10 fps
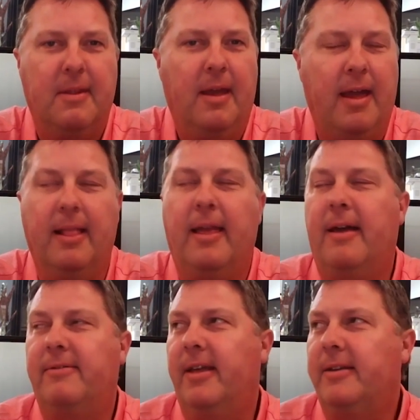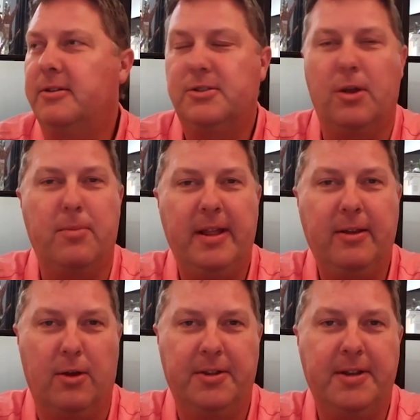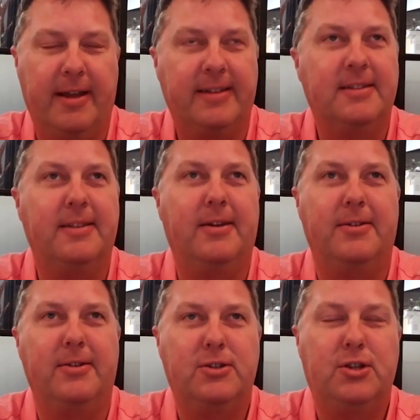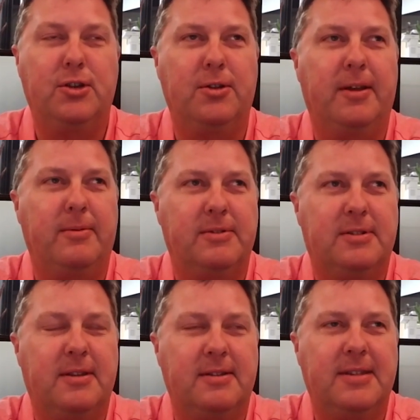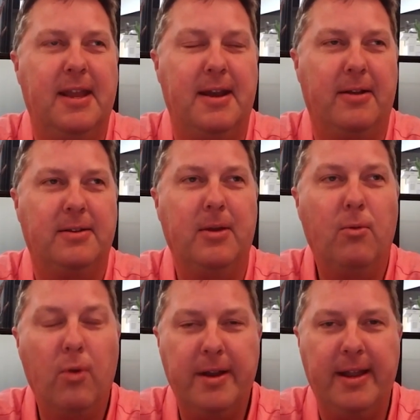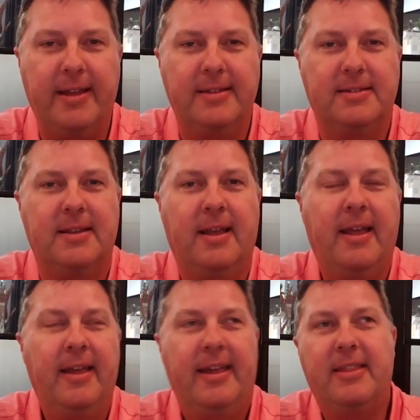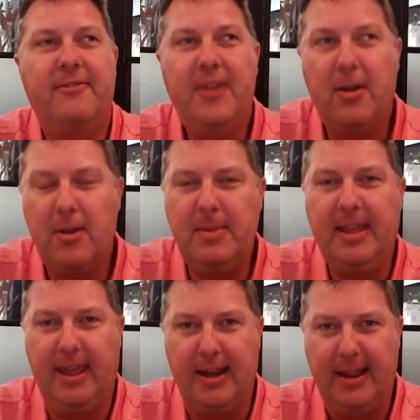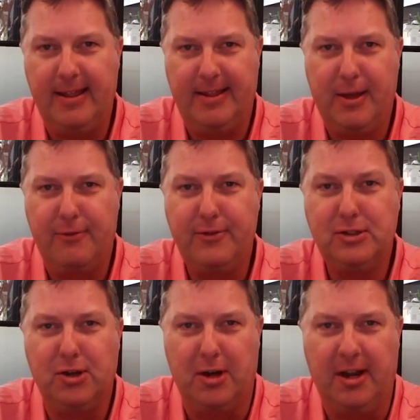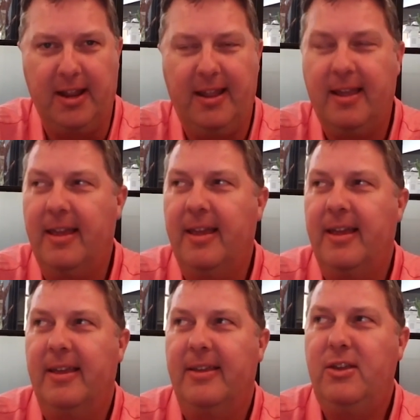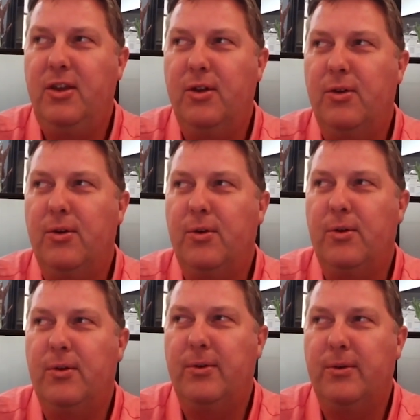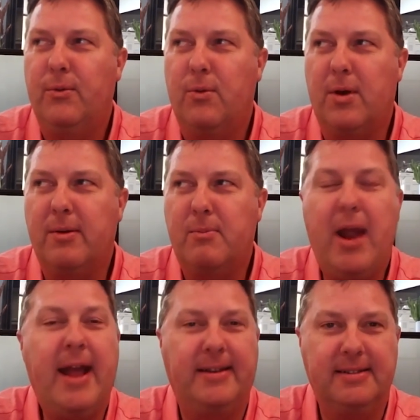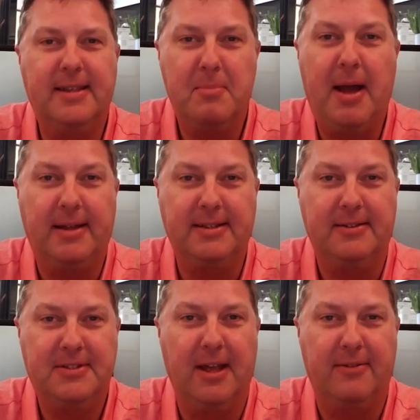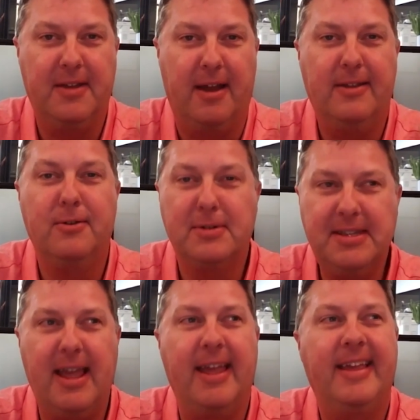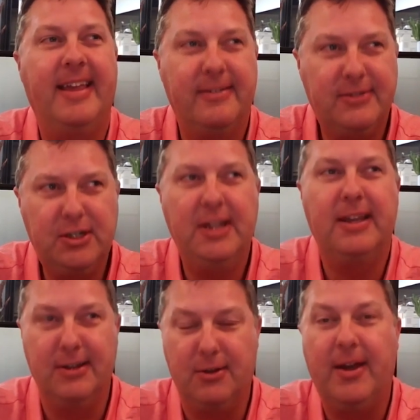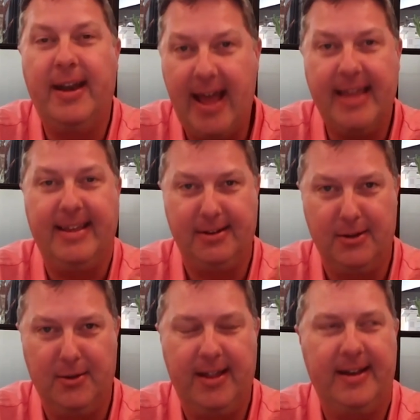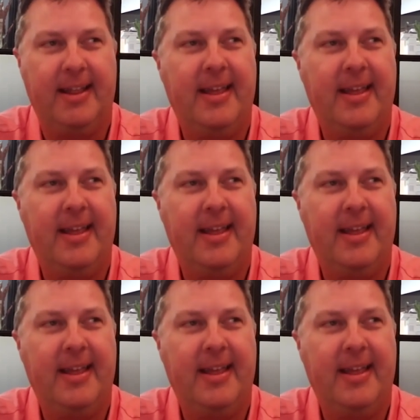I love, there's so many golden nuggets in there. There are two that stand out to me. One is, at the very beginning of your journey, you were practicing positive self-talk. You were saying, if she can do it, I can do it.